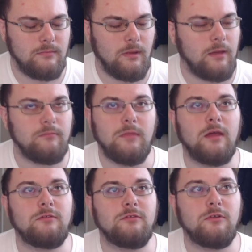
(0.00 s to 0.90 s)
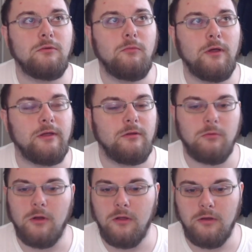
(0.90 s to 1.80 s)
I'm not sure what could
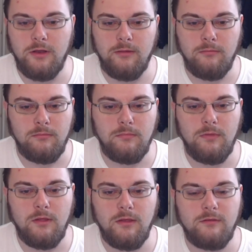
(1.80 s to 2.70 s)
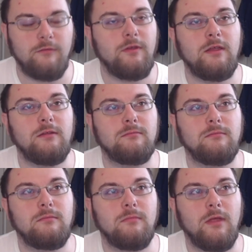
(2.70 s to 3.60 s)
work on him. Because if he could,
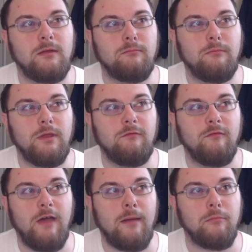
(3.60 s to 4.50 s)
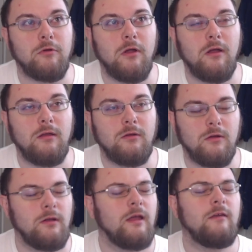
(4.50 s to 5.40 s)
like, be
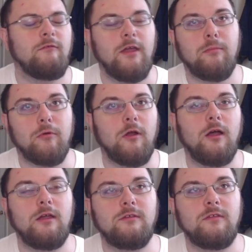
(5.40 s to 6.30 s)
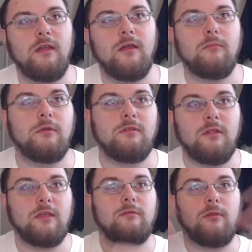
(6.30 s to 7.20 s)
vaporized, but,
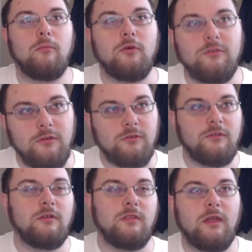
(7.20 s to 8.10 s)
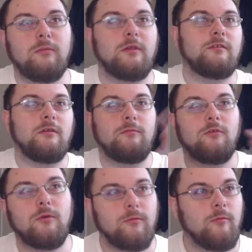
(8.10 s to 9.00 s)
like, the moisture's still in the air because he
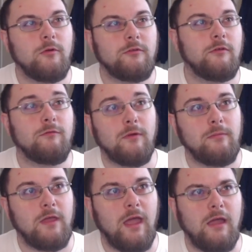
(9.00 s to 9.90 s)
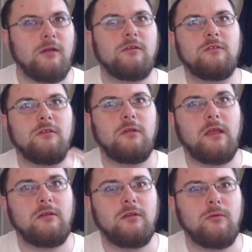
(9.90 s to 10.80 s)
absorbs moisture from the air, so,
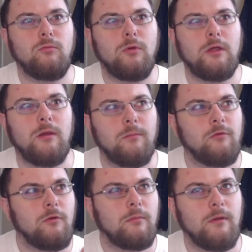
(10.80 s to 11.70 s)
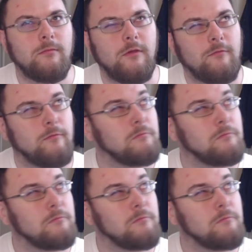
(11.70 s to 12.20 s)
like, could he reabsorb himself?